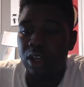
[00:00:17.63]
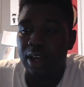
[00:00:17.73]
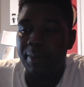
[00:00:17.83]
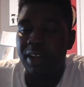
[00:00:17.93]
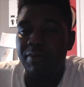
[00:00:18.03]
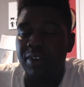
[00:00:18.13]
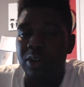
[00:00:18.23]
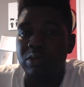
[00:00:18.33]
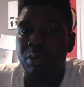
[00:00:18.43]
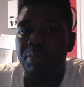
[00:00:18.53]
I make
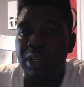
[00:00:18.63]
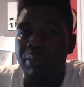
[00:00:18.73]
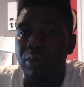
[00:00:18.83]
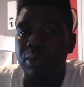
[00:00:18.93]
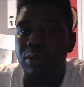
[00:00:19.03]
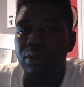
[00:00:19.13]
videos for people